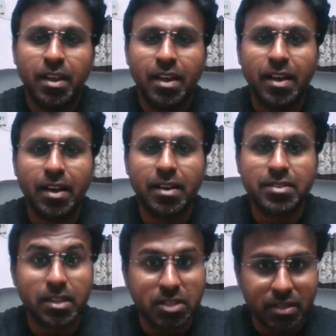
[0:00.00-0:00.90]

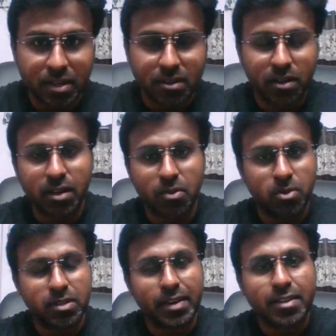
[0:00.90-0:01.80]
Sachin Tendulkar
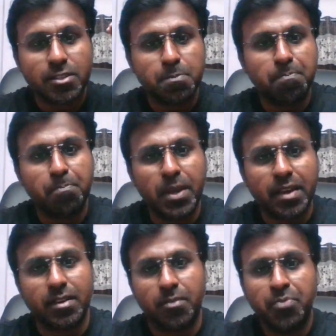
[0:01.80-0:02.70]
was at its peak.